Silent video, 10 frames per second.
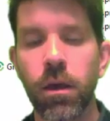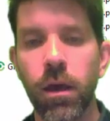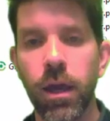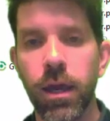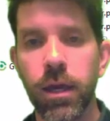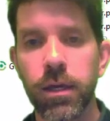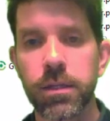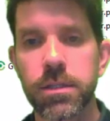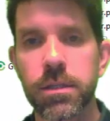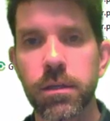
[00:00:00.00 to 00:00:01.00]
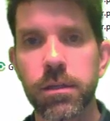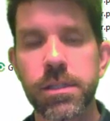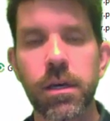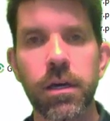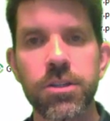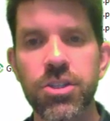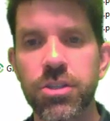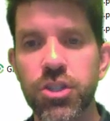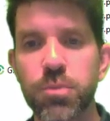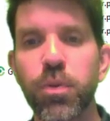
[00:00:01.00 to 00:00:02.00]
and uh, just
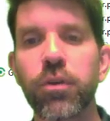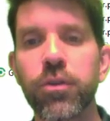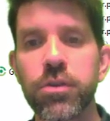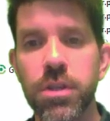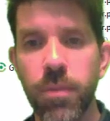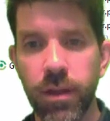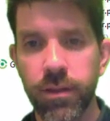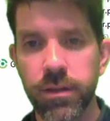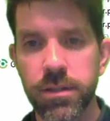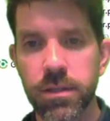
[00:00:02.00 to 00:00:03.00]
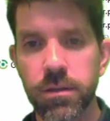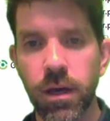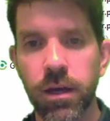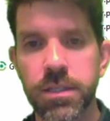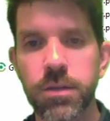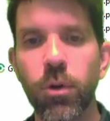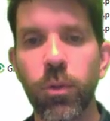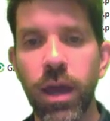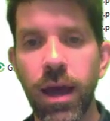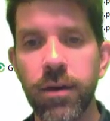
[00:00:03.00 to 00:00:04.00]
just peruse the methods, uh, see what
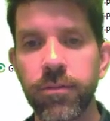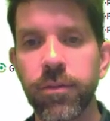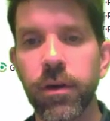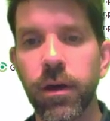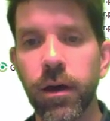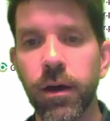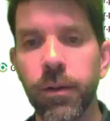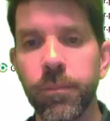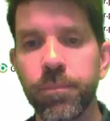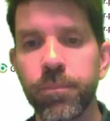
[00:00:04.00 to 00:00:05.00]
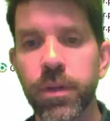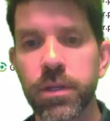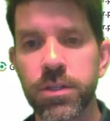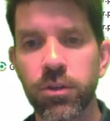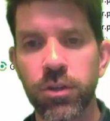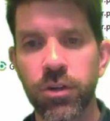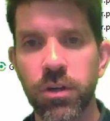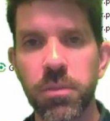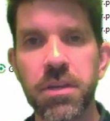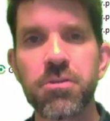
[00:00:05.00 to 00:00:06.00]
we have, um, because you are going to
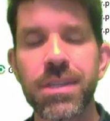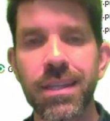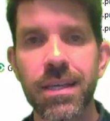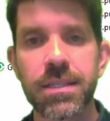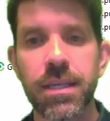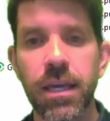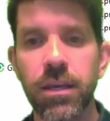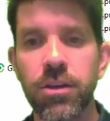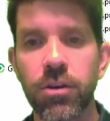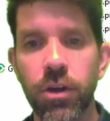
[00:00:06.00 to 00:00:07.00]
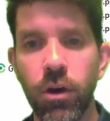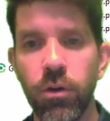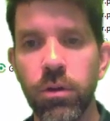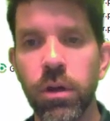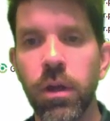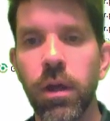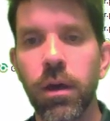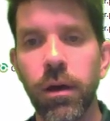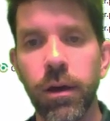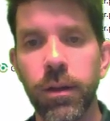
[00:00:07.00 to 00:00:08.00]
be using this in your code
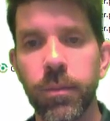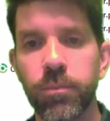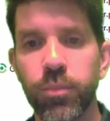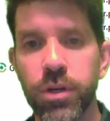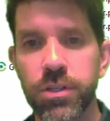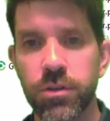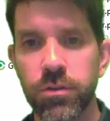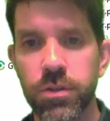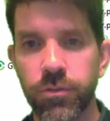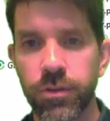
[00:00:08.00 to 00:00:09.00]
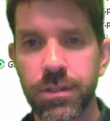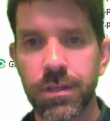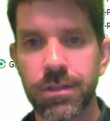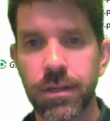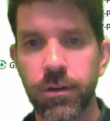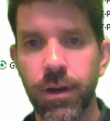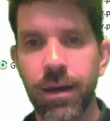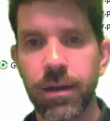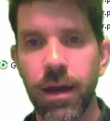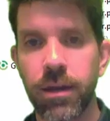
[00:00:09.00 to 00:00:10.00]
um, pretty soon. So, for instance, you know how
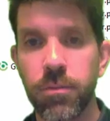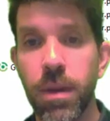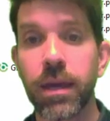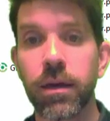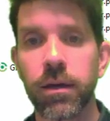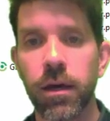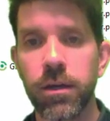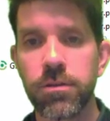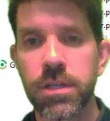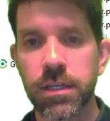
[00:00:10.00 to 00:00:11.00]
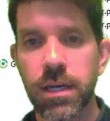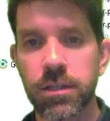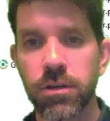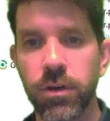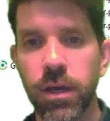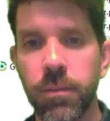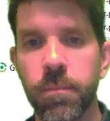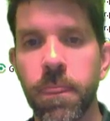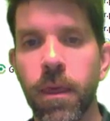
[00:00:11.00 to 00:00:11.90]
do you how do you make a, a new tic-tac-toe game?